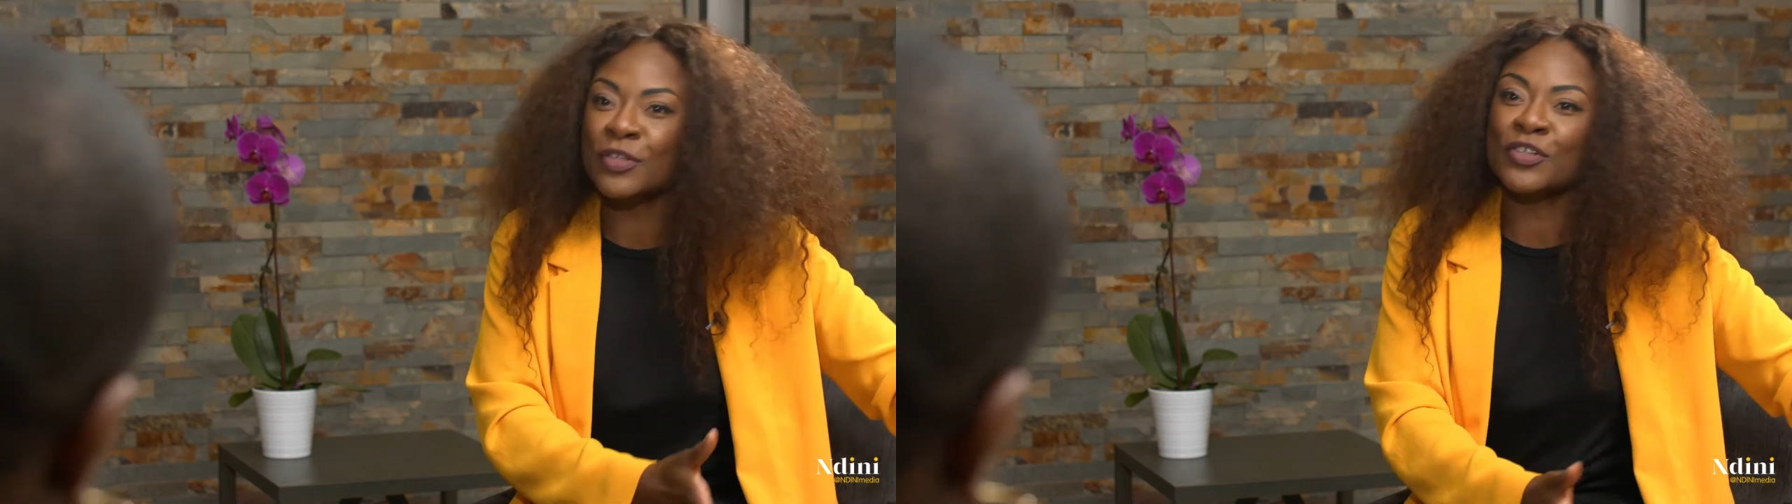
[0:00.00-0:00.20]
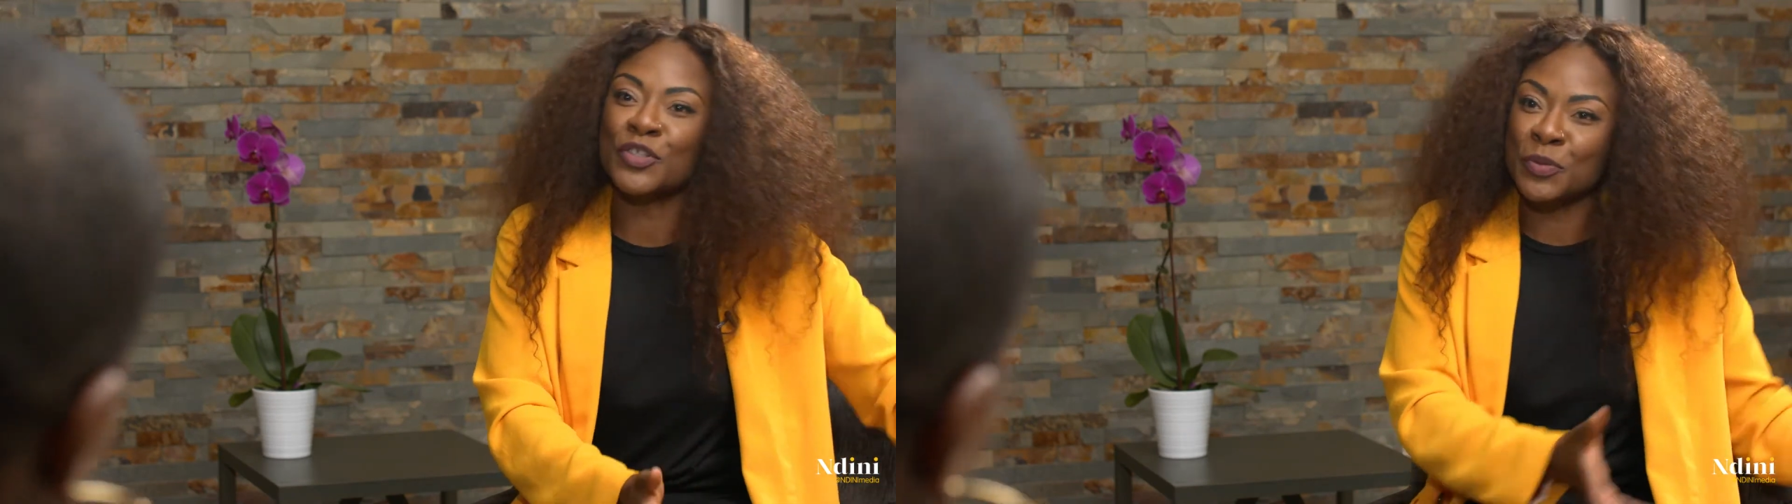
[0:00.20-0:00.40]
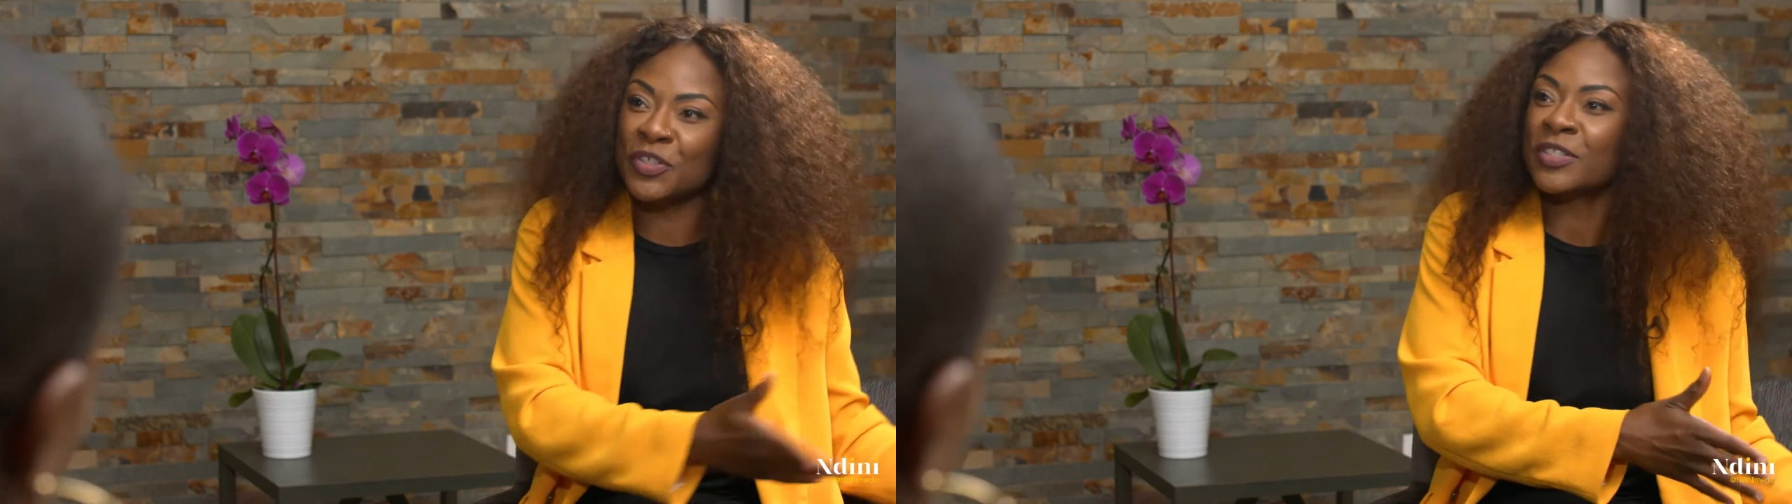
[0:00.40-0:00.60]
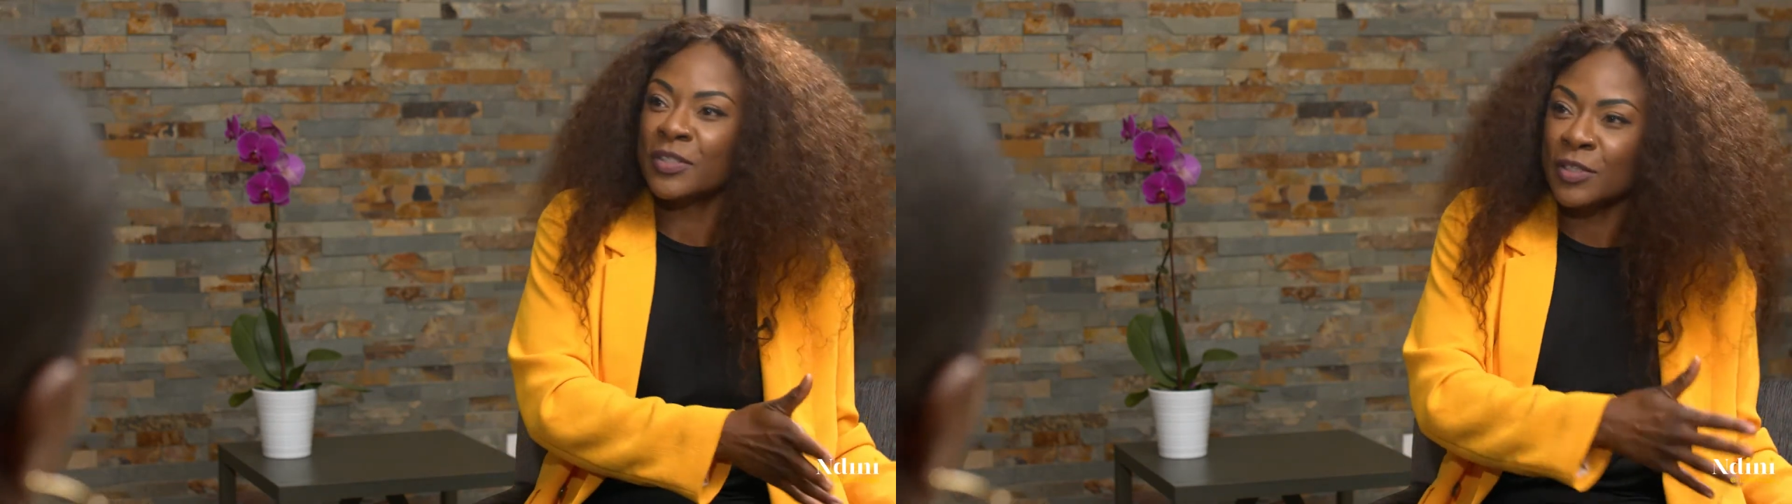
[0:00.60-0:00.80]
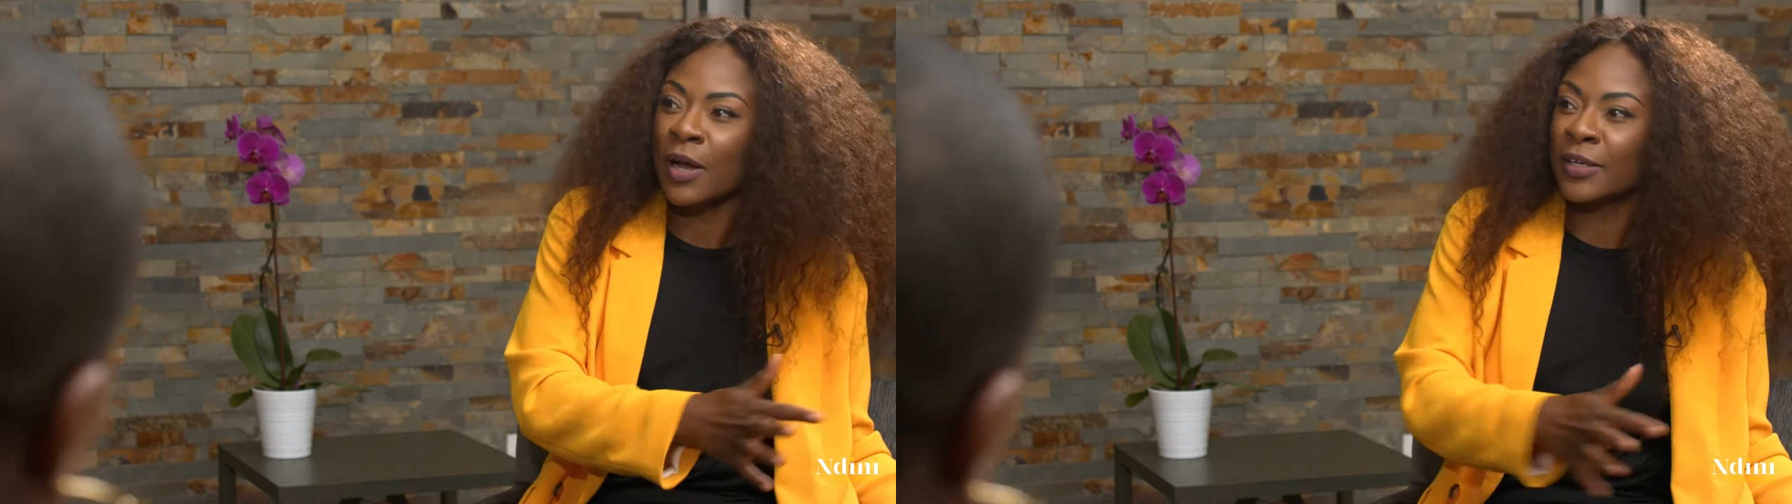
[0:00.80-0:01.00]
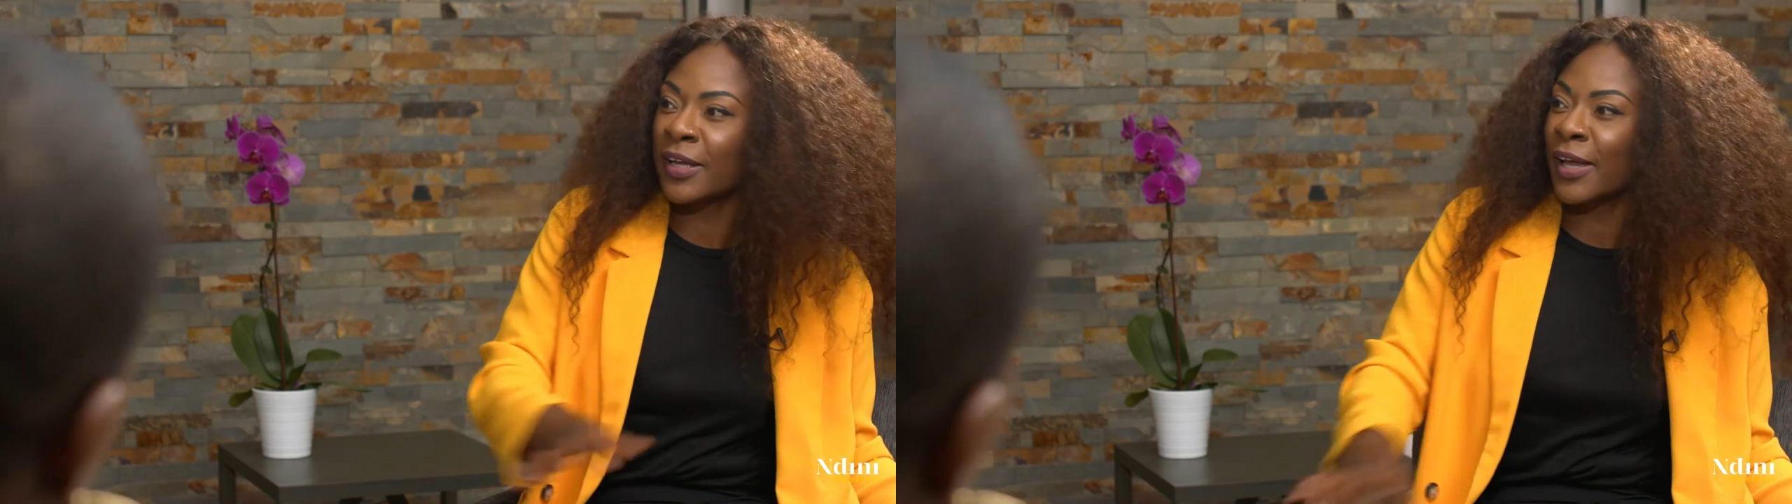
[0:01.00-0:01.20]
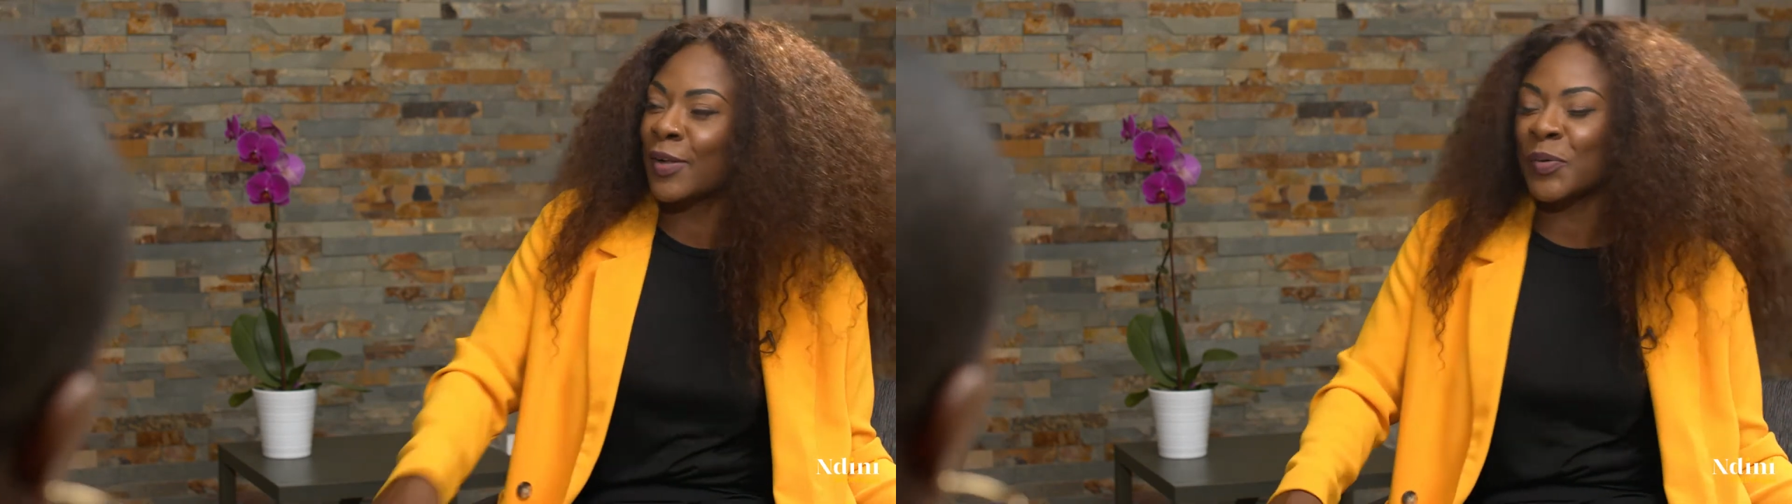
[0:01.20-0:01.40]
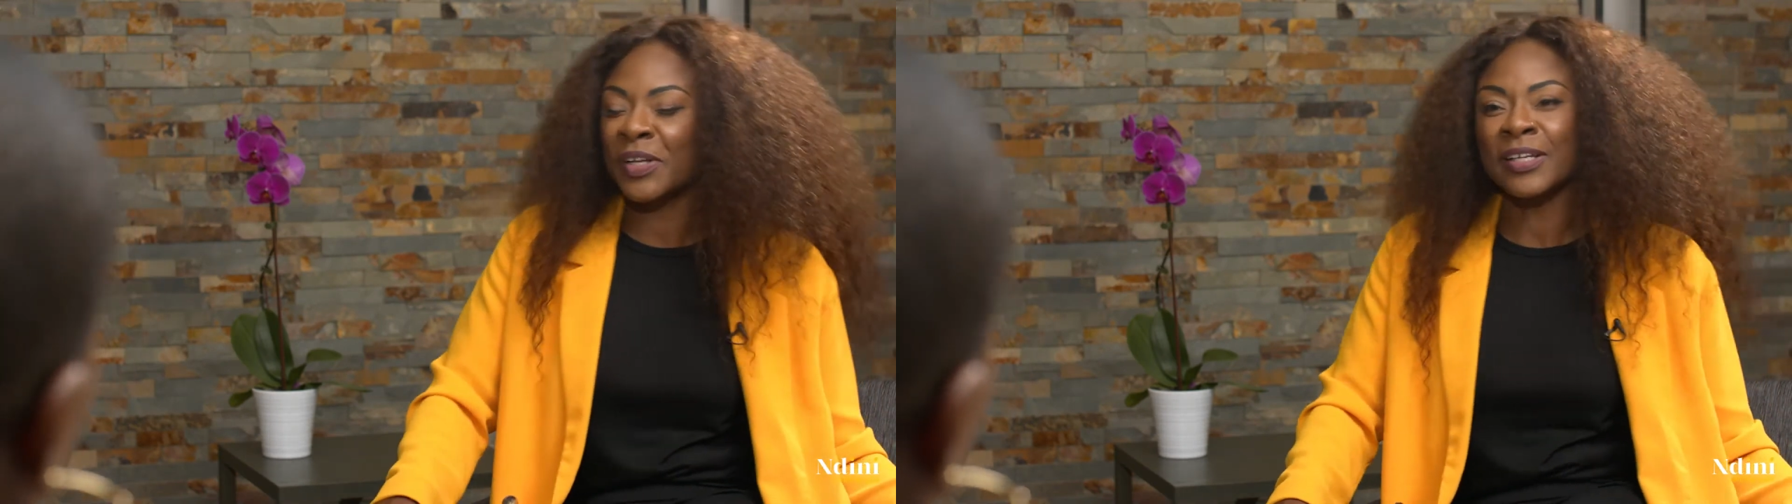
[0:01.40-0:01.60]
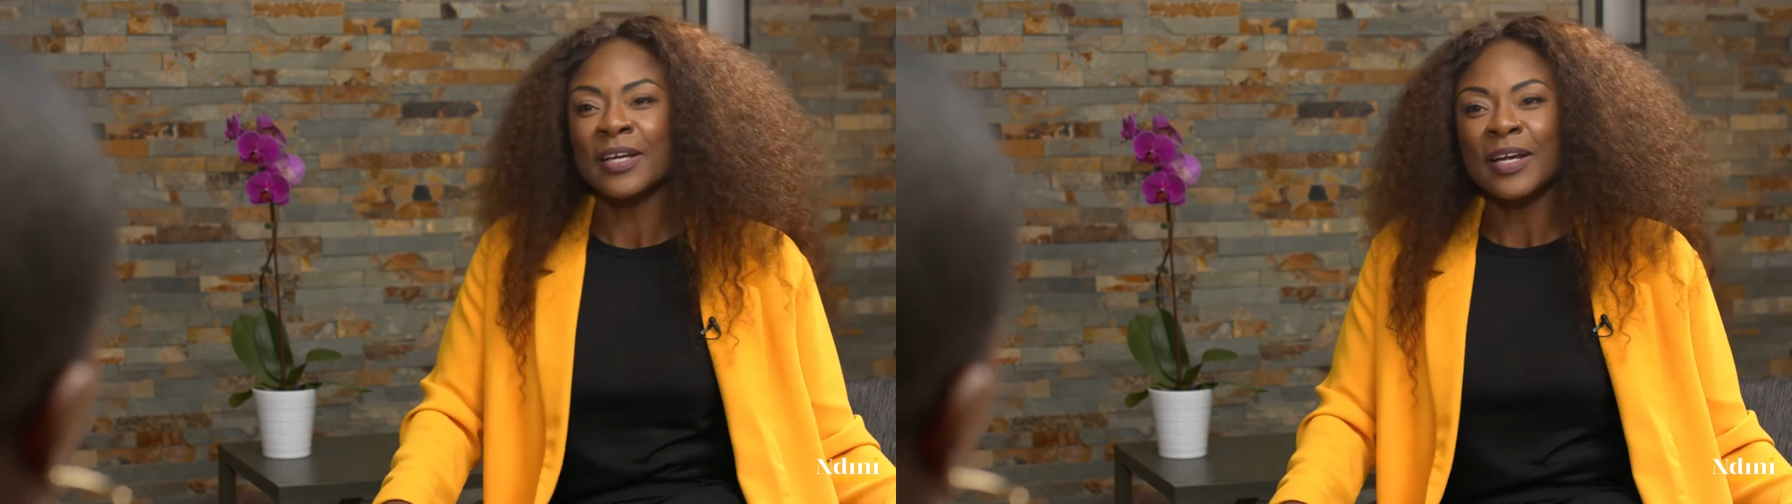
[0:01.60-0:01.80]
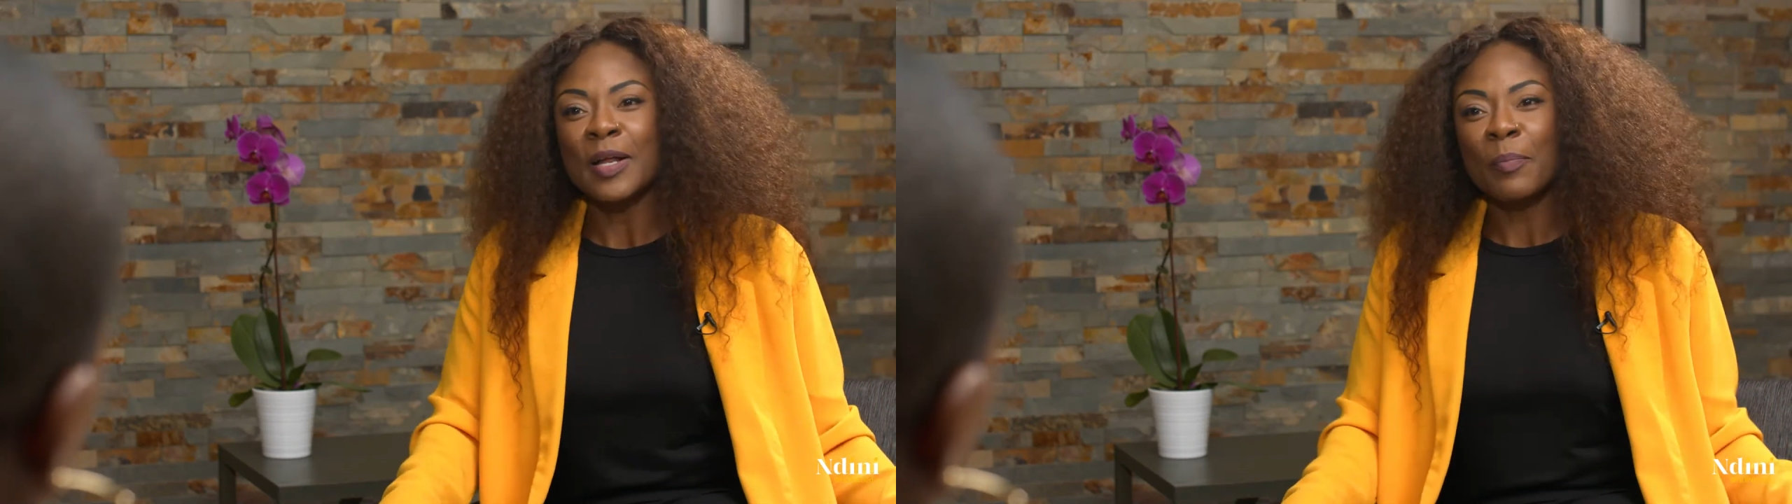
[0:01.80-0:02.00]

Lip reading: so she was just talking to Gail quickly. Yeah.